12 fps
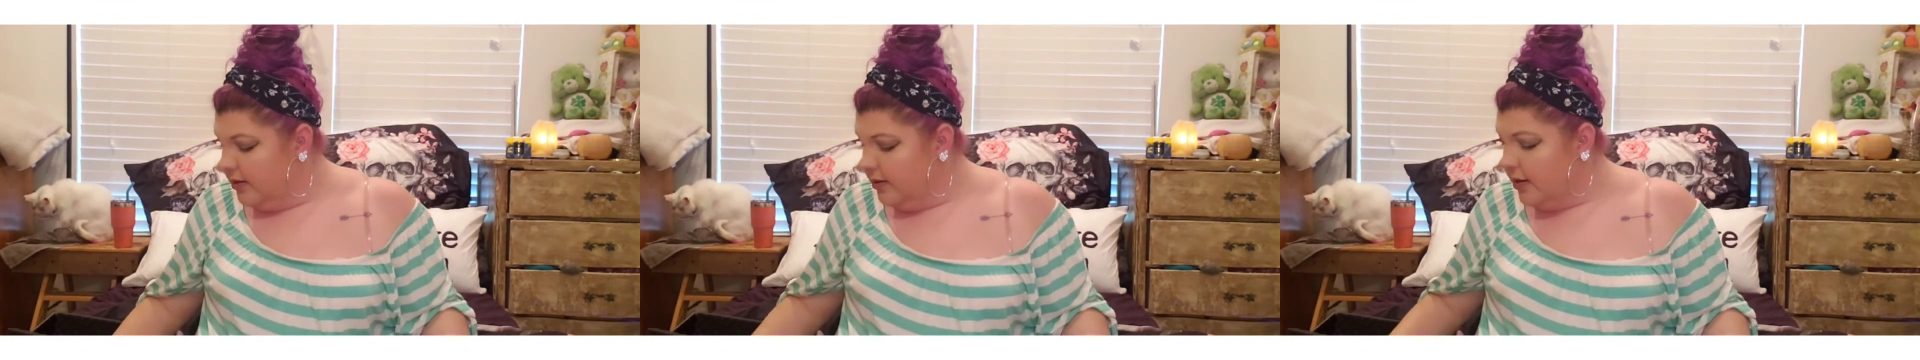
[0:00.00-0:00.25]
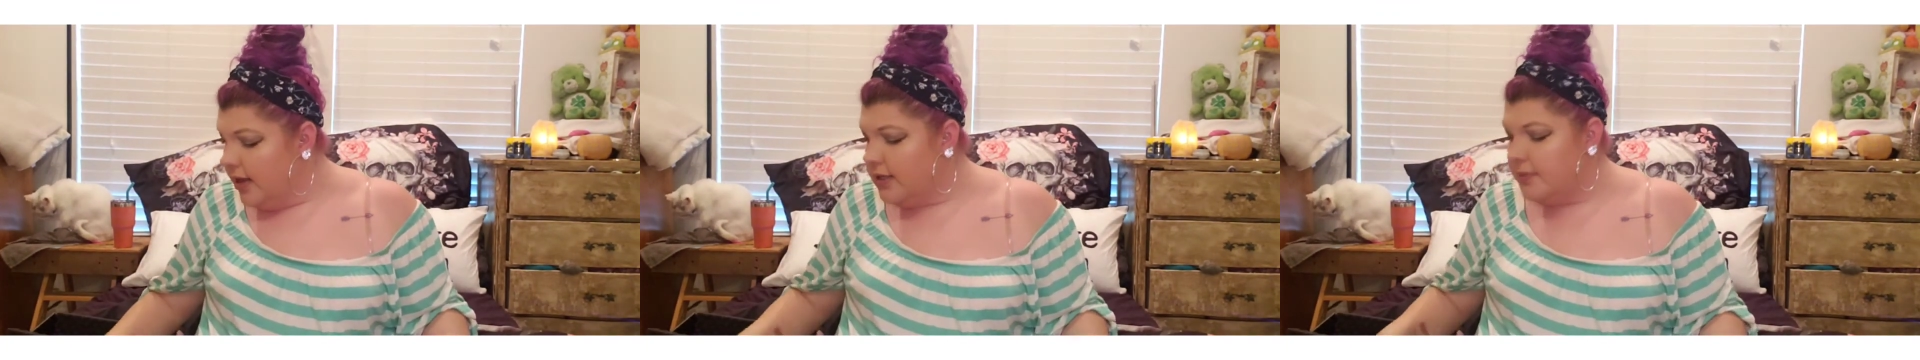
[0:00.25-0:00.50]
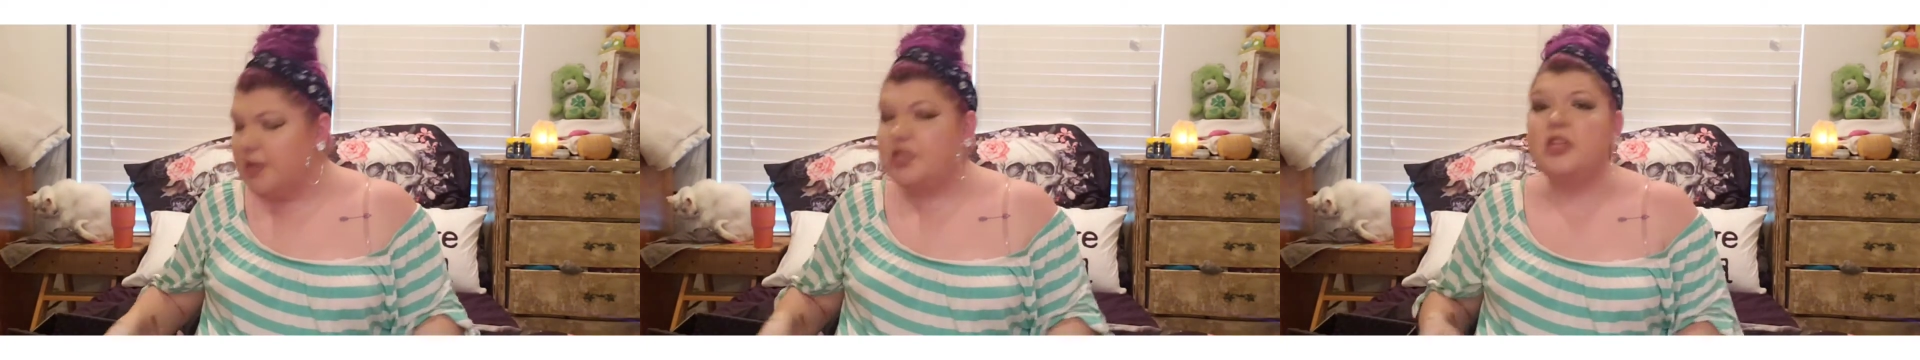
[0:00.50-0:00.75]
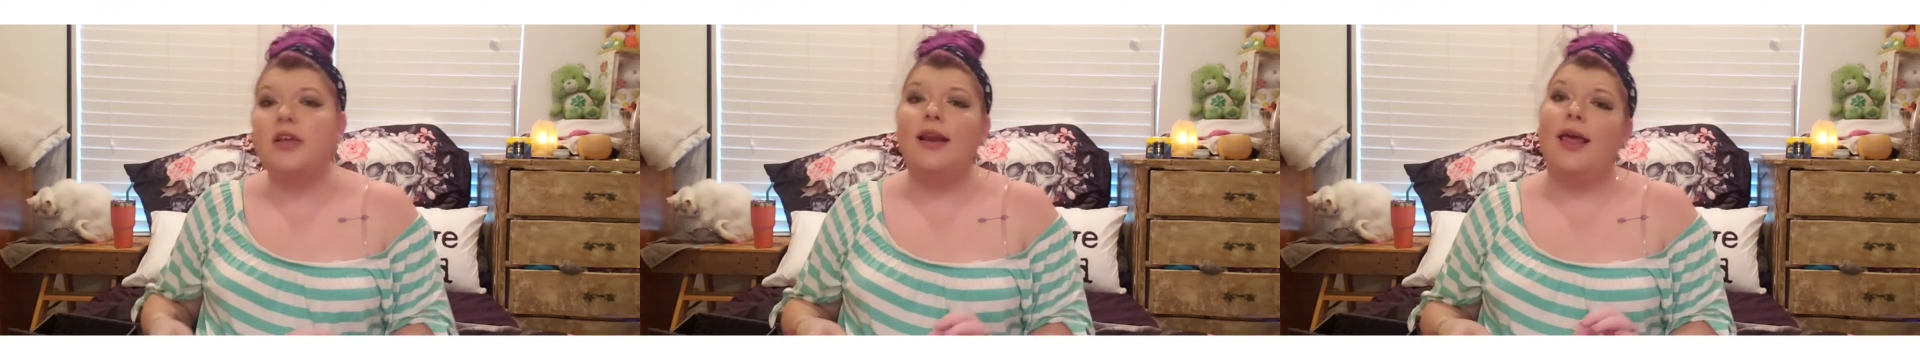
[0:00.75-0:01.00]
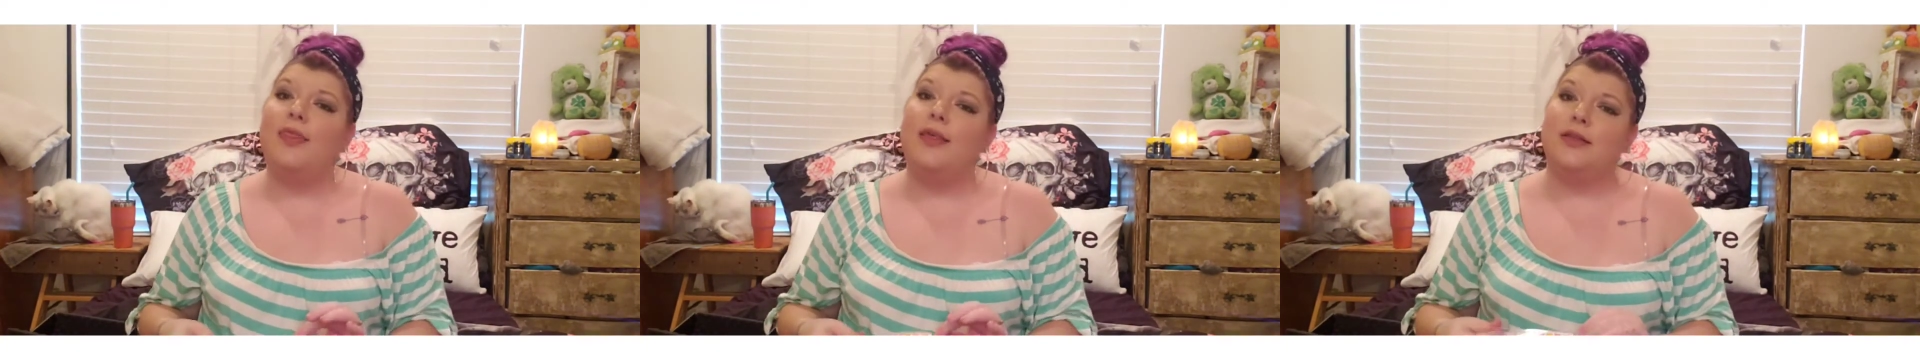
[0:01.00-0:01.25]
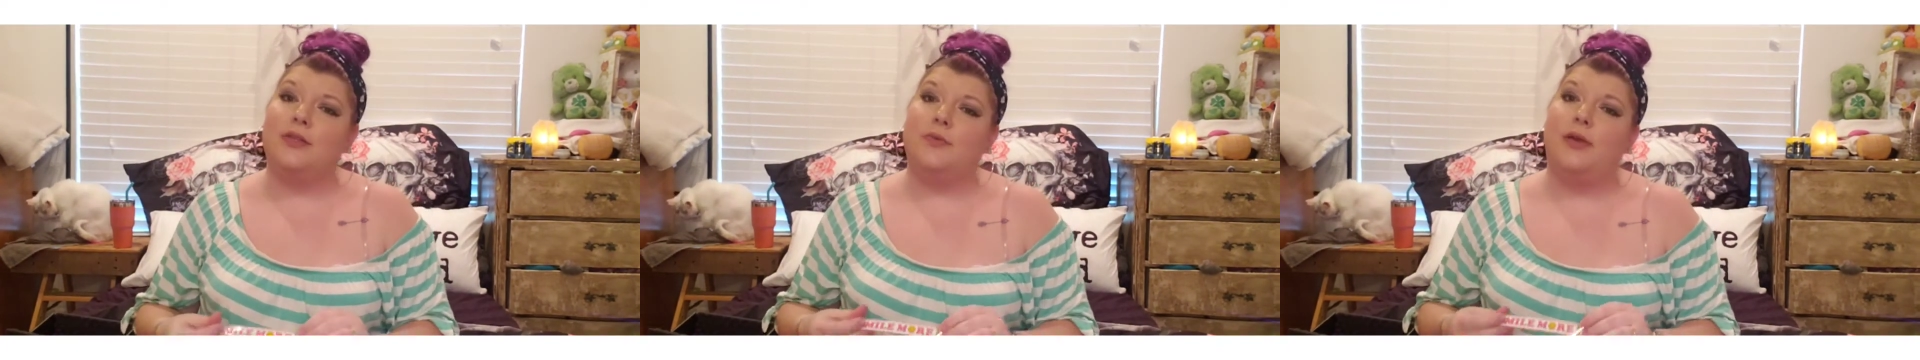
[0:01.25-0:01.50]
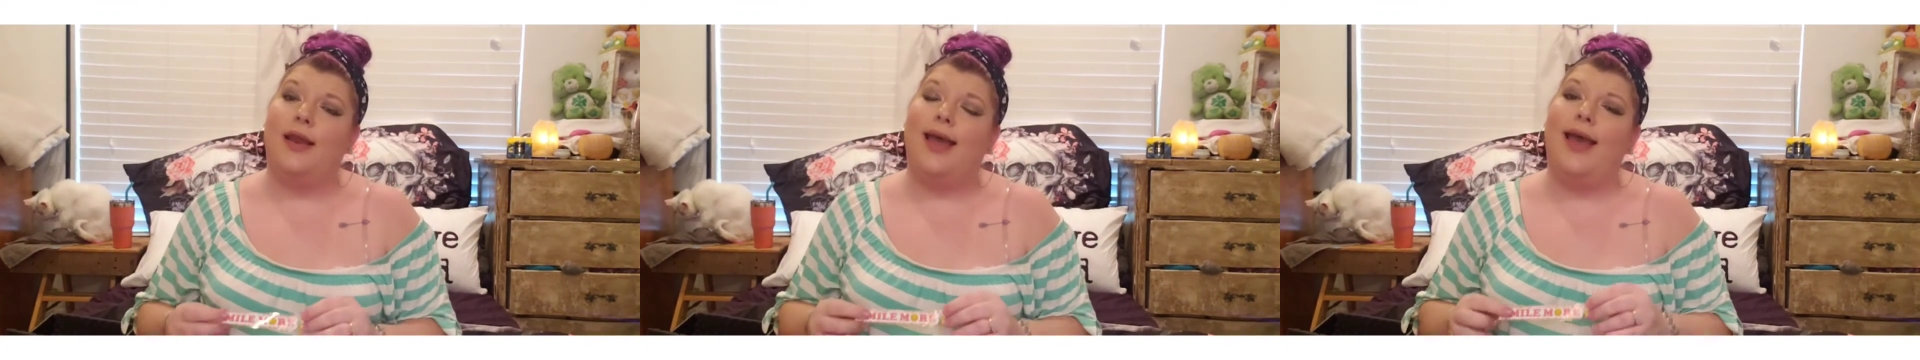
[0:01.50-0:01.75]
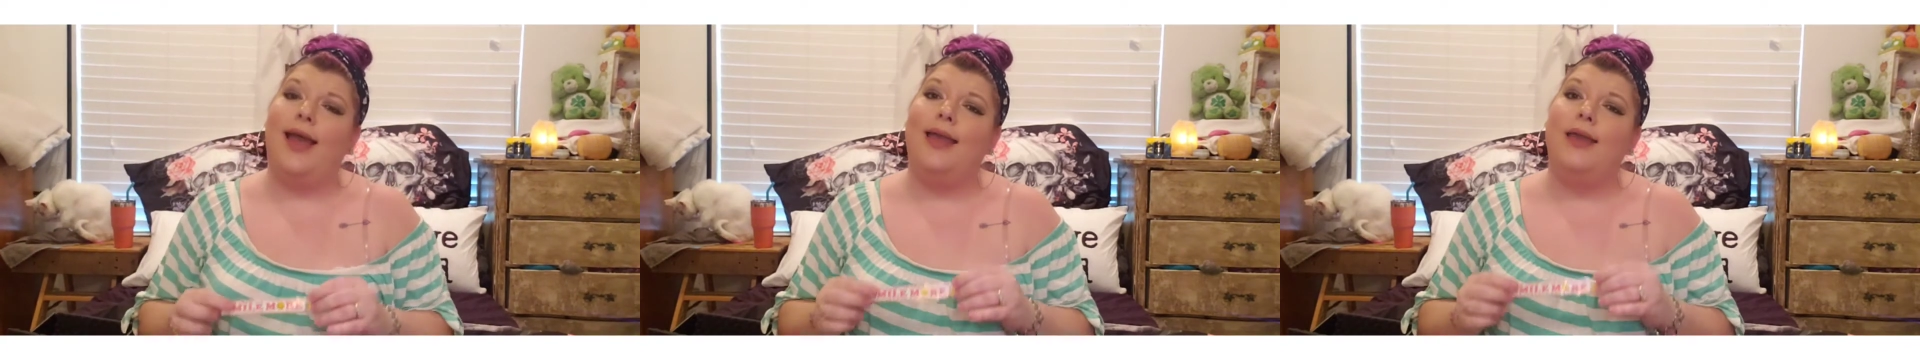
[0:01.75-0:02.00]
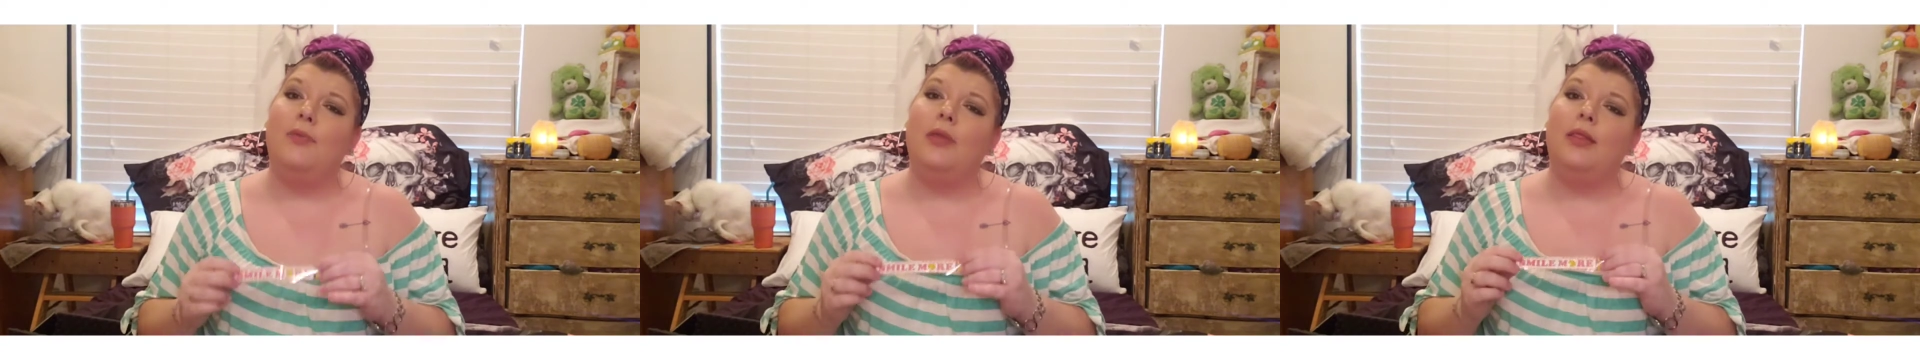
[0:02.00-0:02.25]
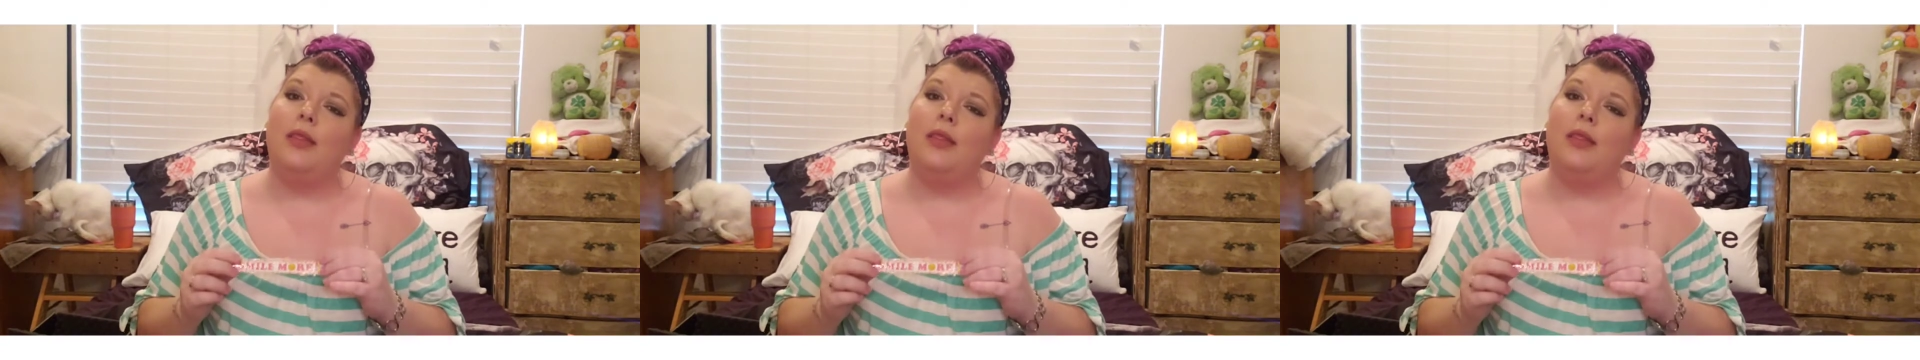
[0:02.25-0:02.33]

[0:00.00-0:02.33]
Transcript: Not to mention this one. I am in